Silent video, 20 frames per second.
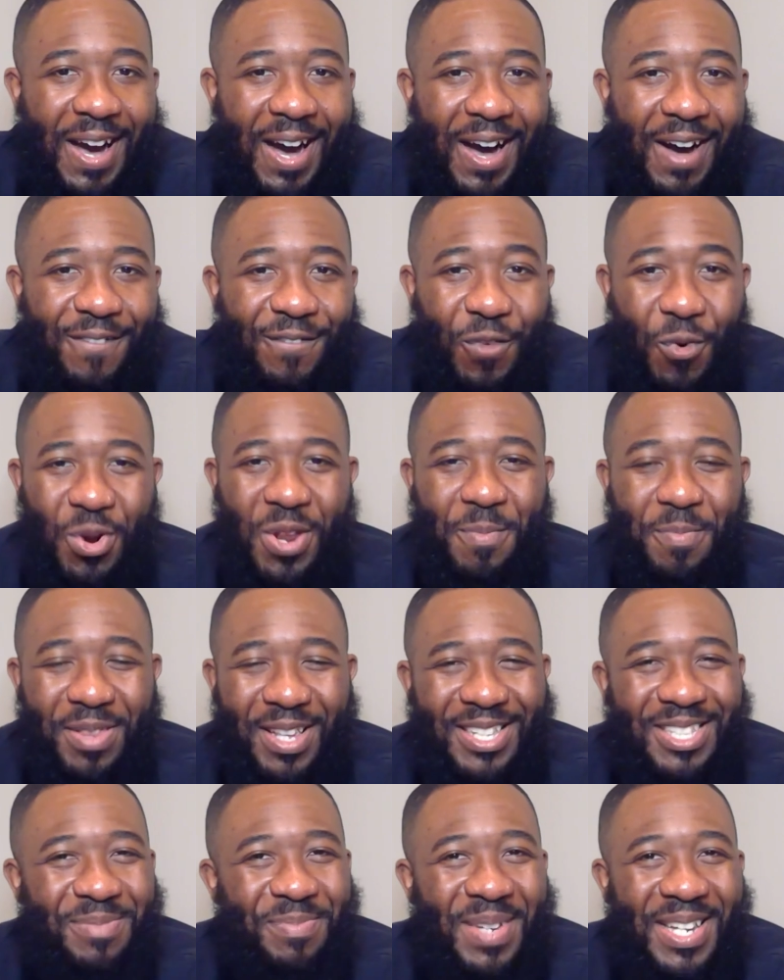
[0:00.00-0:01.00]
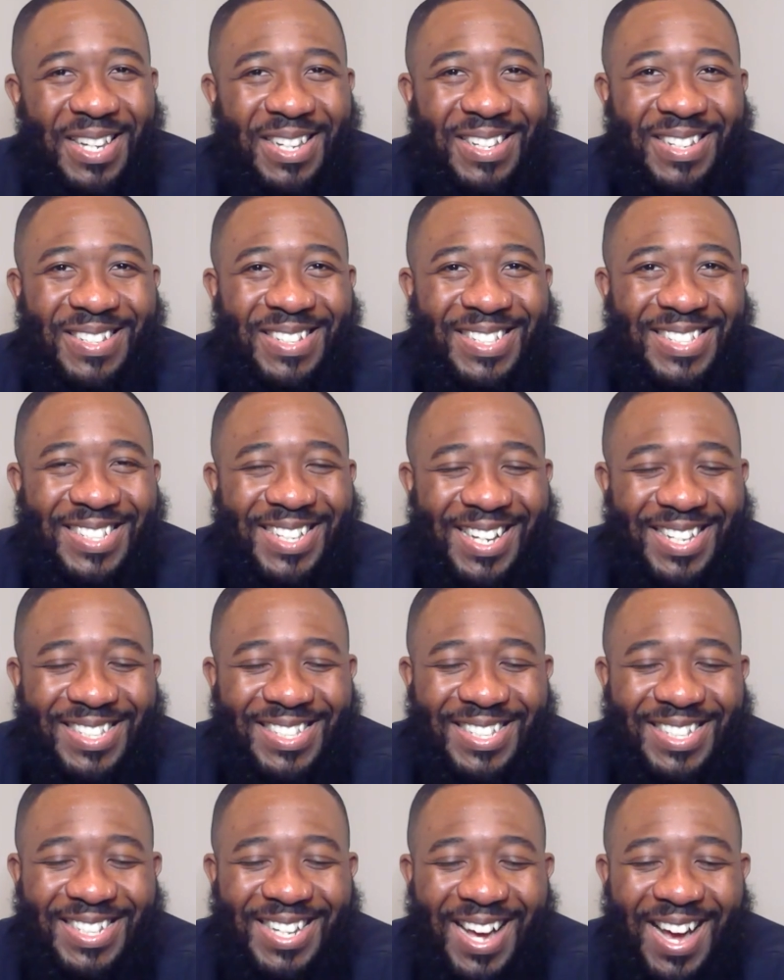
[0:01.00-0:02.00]
uh, forty plus minute
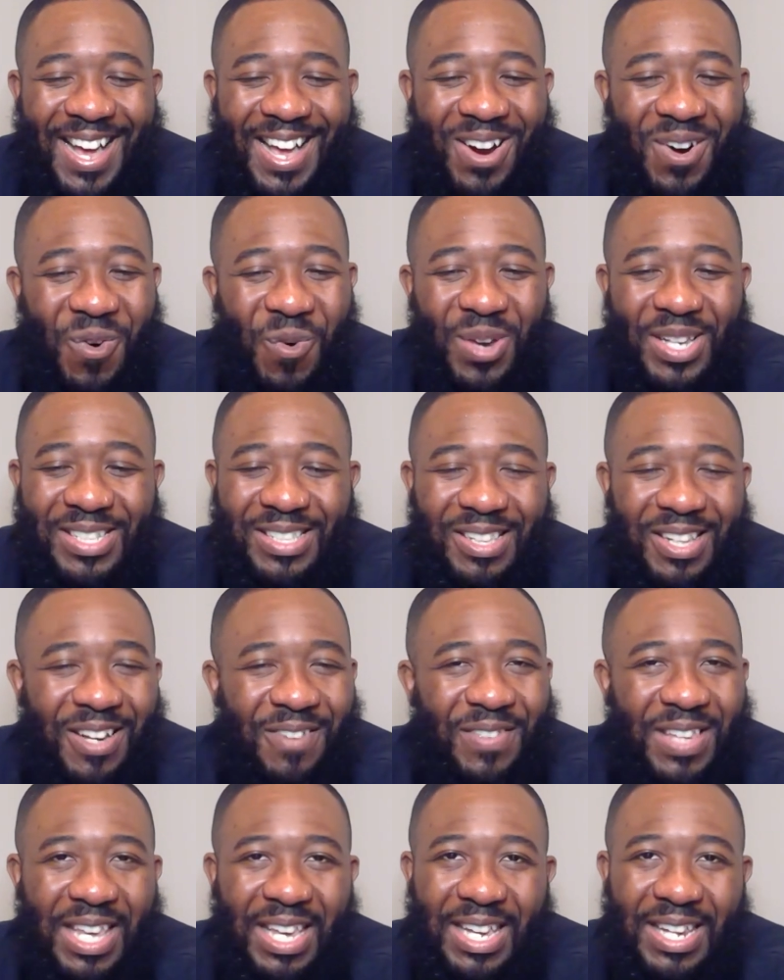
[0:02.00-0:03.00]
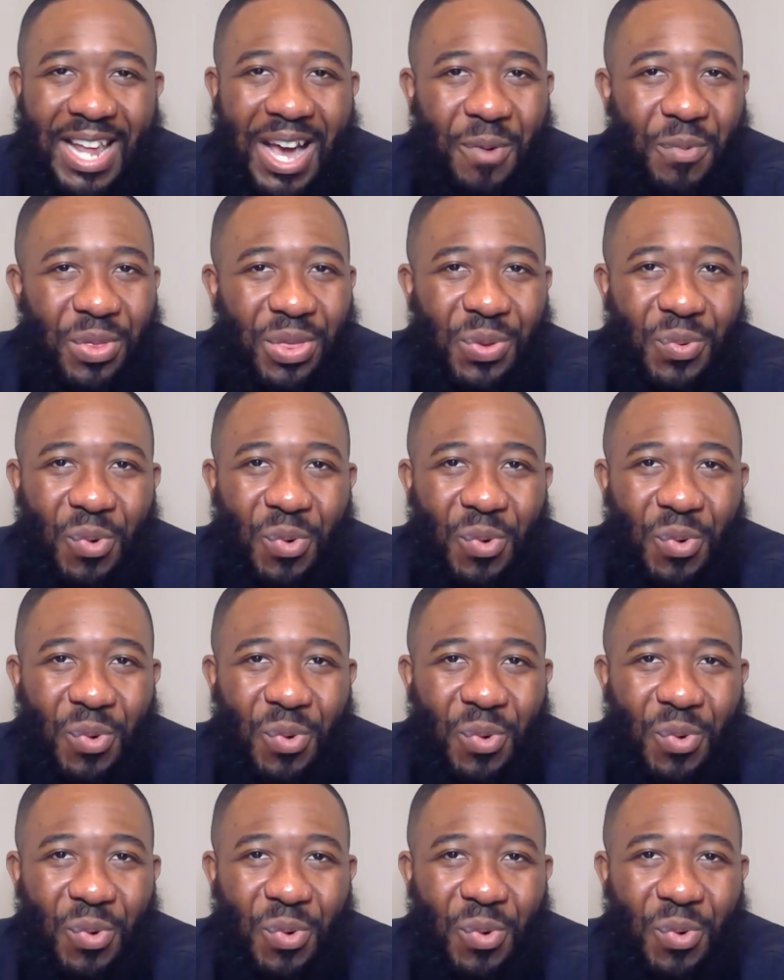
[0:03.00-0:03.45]
discussion. I always love geeking out with